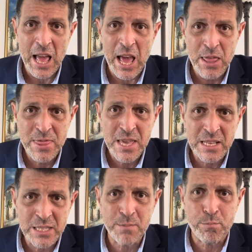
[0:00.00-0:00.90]
And
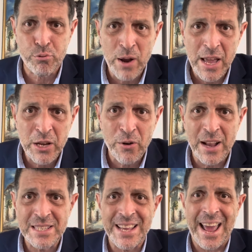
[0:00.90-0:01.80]
this prayer
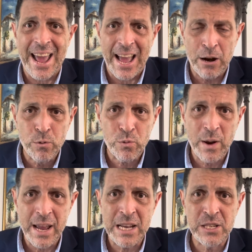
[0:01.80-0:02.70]
has
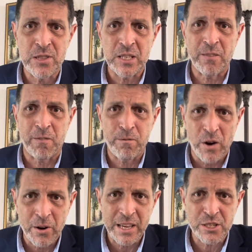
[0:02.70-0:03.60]
outraged the
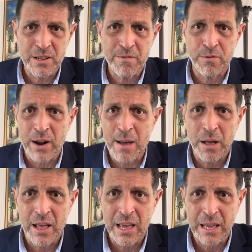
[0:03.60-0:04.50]
Sephardic chief
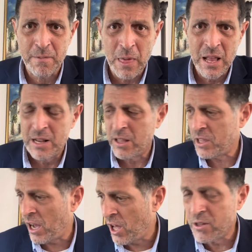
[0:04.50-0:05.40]
rabbi,
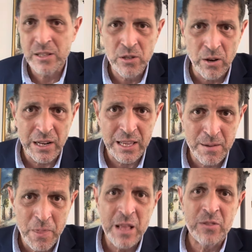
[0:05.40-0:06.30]
the other
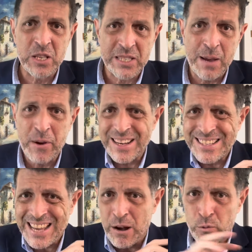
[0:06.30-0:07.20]
Gdolim, the same way it has
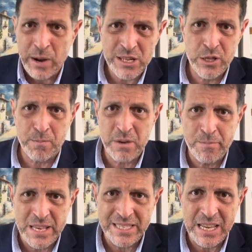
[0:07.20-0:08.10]
outraged the
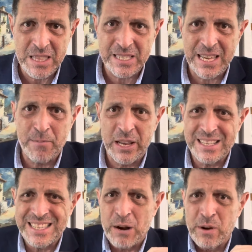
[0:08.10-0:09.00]
BBC, the same way it
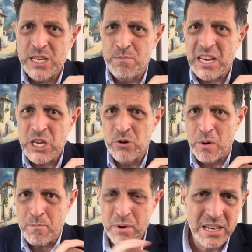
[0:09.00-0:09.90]
has outraged many
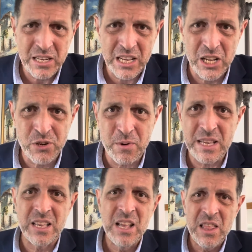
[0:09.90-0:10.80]
European
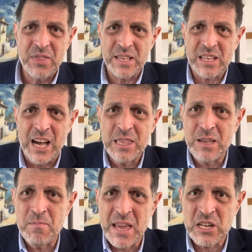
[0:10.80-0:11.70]
countries. There's
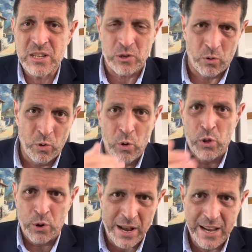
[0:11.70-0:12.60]
condemnations. All
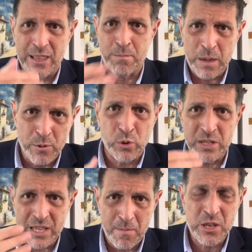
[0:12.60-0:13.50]
the regular people who
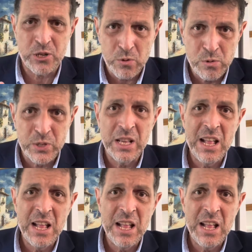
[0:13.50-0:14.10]
condemn the Jews,